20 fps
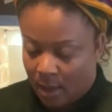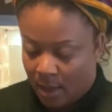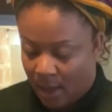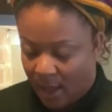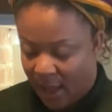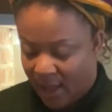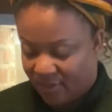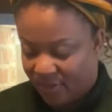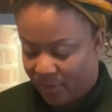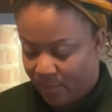
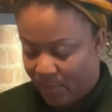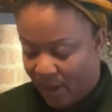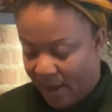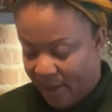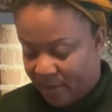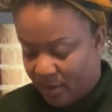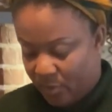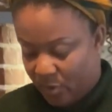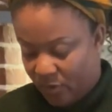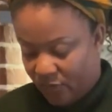at the
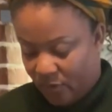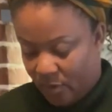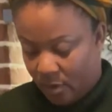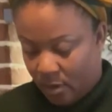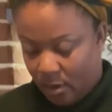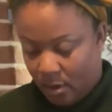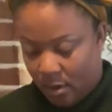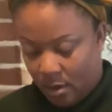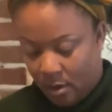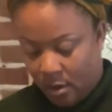bottom of it.
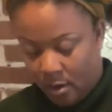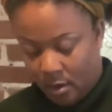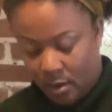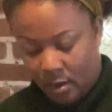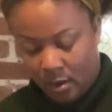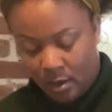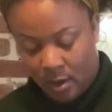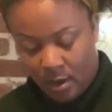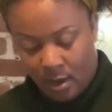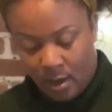
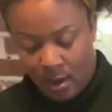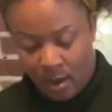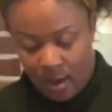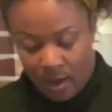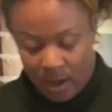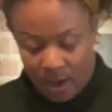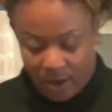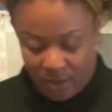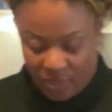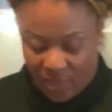
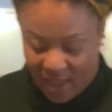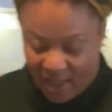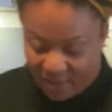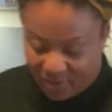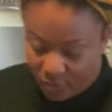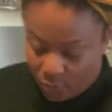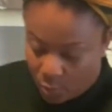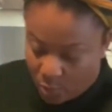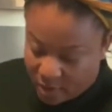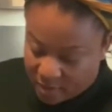And
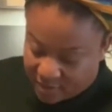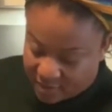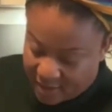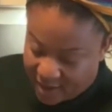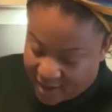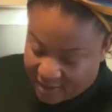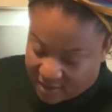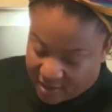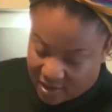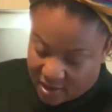that's, once
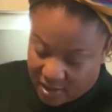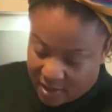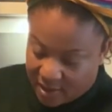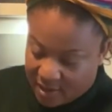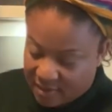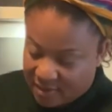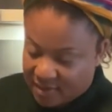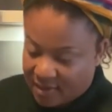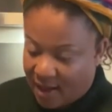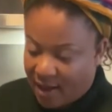that cook
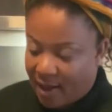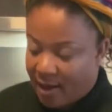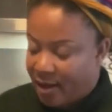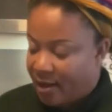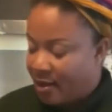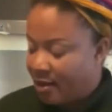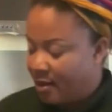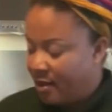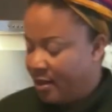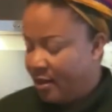
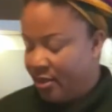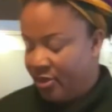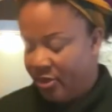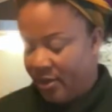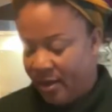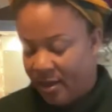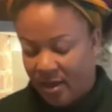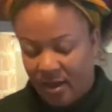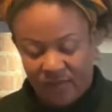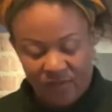inside
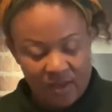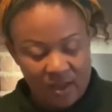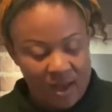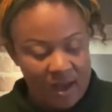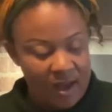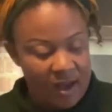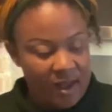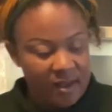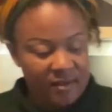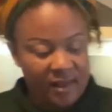the oven,
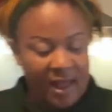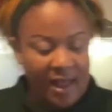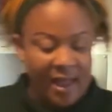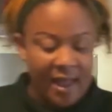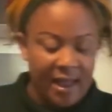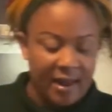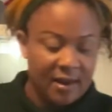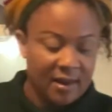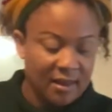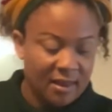guys,
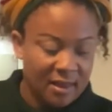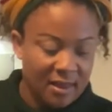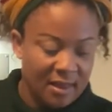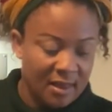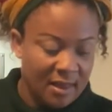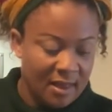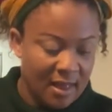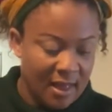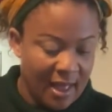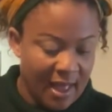add
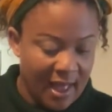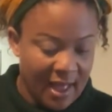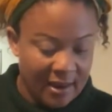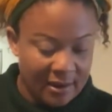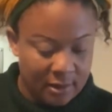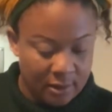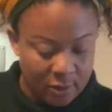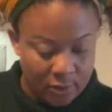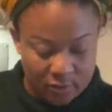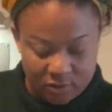a
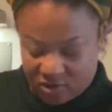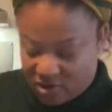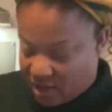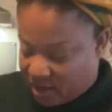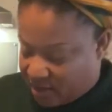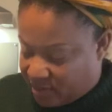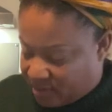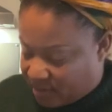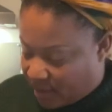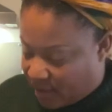little
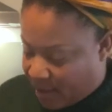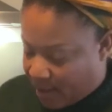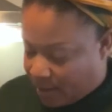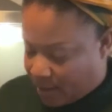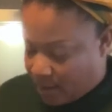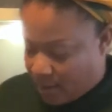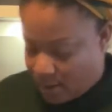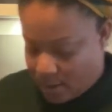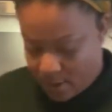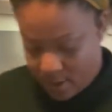chicken stock.
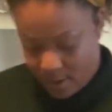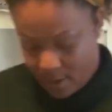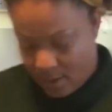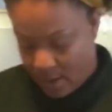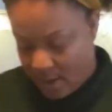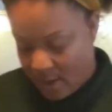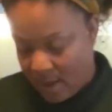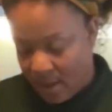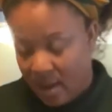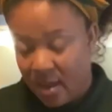
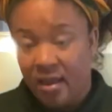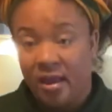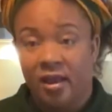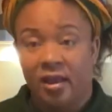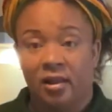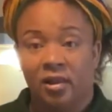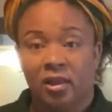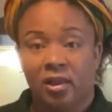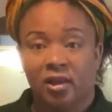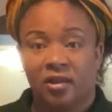
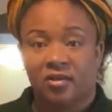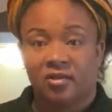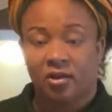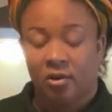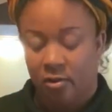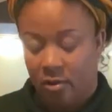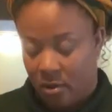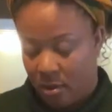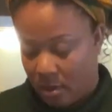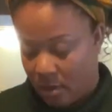It looks
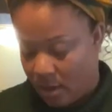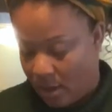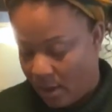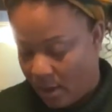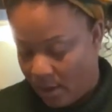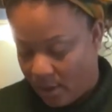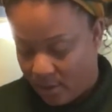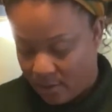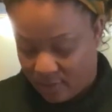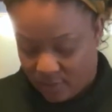so good,
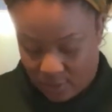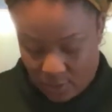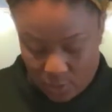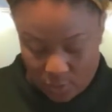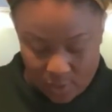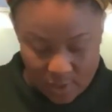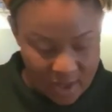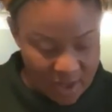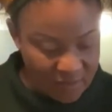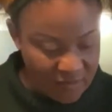guys.
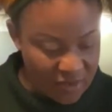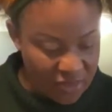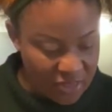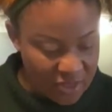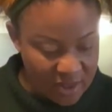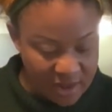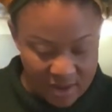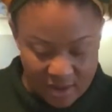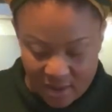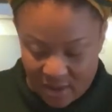So
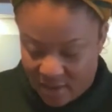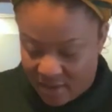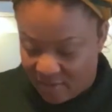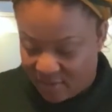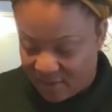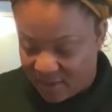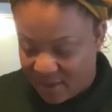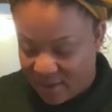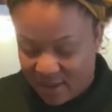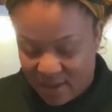everything
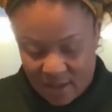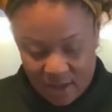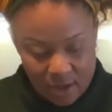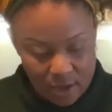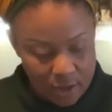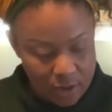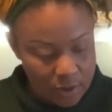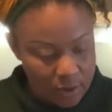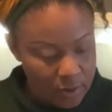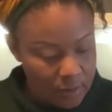is in
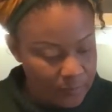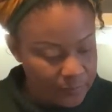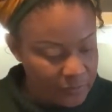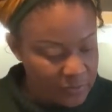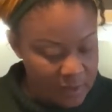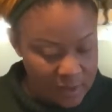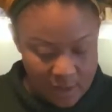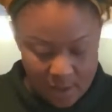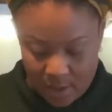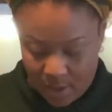here.
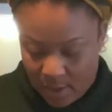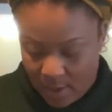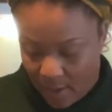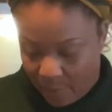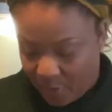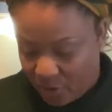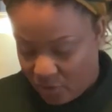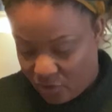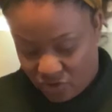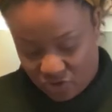
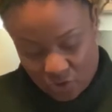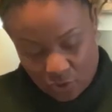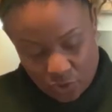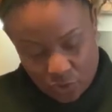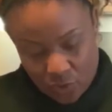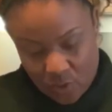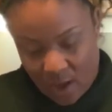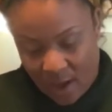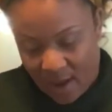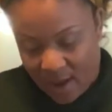I'm going to show
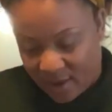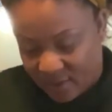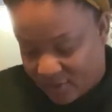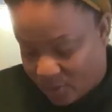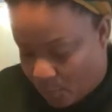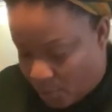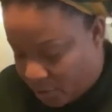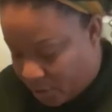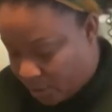you guys what